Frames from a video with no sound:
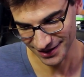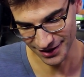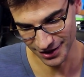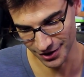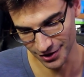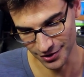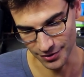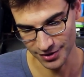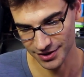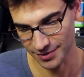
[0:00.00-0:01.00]

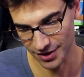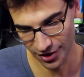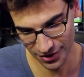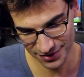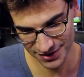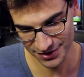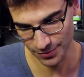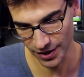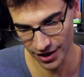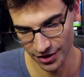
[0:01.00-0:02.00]
Oh, cards as
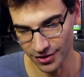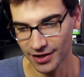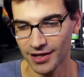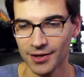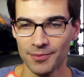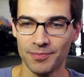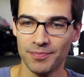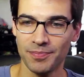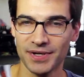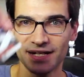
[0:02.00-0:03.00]
well,
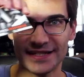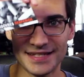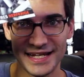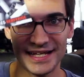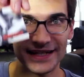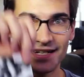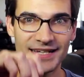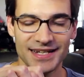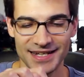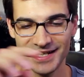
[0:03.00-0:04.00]
but it is in
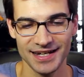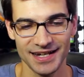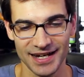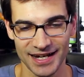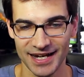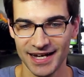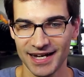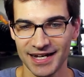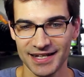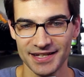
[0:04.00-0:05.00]

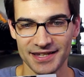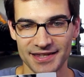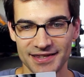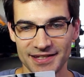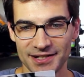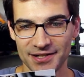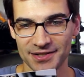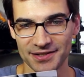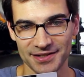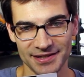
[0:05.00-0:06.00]

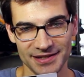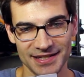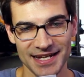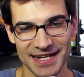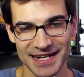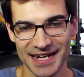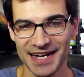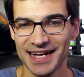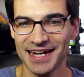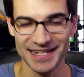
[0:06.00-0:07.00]
there.
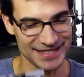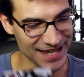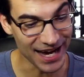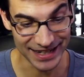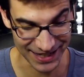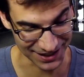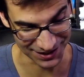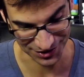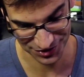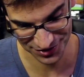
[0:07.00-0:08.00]
It's not in
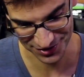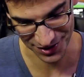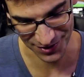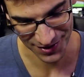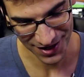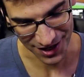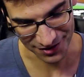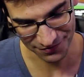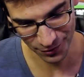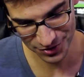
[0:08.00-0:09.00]
English, so
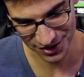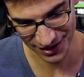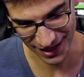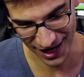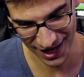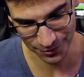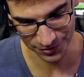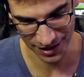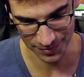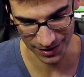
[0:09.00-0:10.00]
unfortunately I will
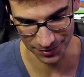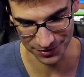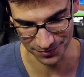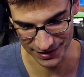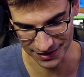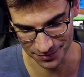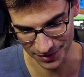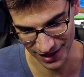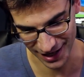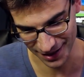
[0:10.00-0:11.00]
not be able to read them,
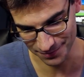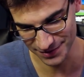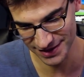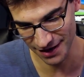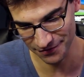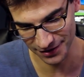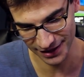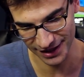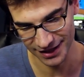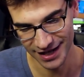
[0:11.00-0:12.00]
but I'm
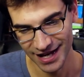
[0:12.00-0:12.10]
definitely